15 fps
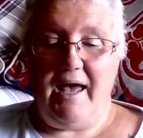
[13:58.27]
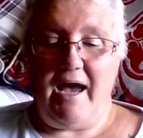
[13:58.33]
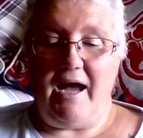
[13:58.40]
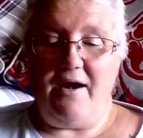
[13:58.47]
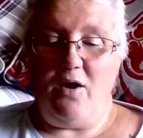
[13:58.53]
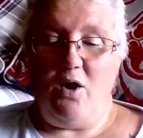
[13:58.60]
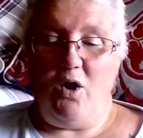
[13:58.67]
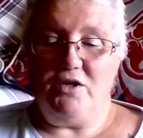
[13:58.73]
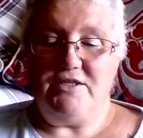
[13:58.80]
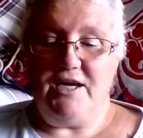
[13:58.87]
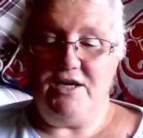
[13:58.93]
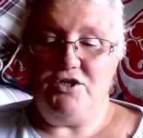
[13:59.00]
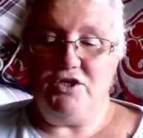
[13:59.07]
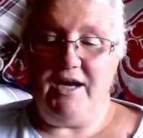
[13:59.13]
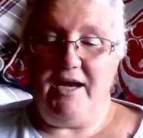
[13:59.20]
An art
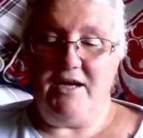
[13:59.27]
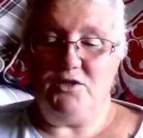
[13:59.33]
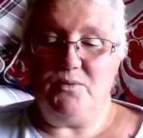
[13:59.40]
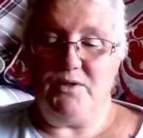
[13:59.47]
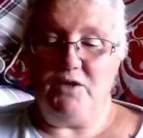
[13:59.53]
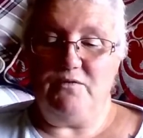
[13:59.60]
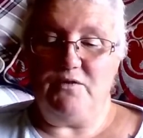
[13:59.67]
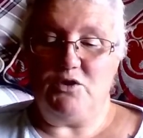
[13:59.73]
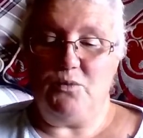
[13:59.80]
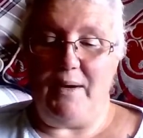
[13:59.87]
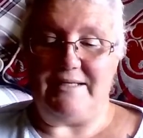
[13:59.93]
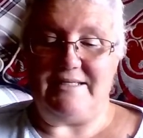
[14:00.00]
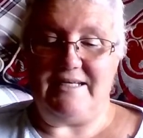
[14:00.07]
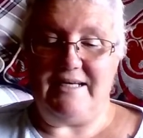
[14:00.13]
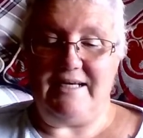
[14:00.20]
educator with over
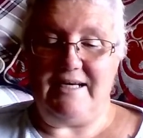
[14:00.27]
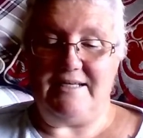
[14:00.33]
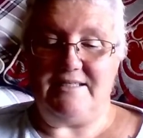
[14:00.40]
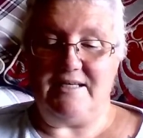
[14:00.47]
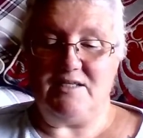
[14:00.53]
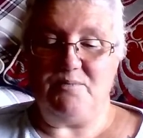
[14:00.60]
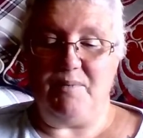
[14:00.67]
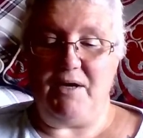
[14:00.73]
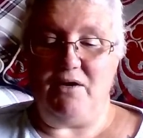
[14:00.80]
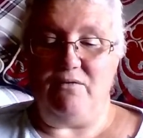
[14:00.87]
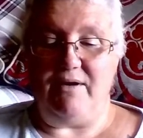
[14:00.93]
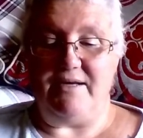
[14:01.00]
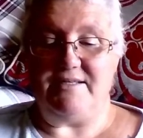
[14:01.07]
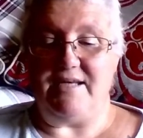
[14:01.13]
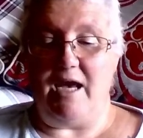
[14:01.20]
20 years'
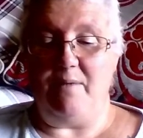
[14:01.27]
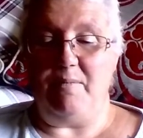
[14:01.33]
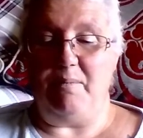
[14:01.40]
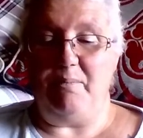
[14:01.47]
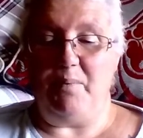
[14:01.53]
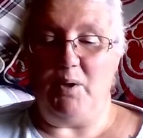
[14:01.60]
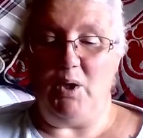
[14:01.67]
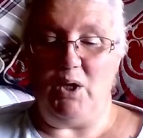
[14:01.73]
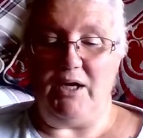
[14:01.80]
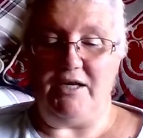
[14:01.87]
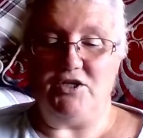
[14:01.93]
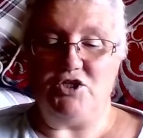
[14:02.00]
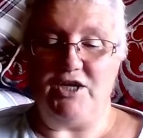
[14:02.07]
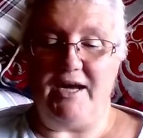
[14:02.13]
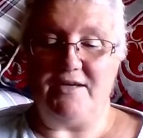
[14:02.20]
experience, Emma Burleigh
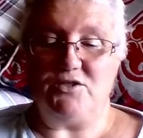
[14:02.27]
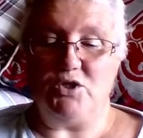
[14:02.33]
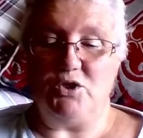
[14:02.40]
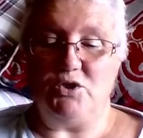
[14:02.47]
shares her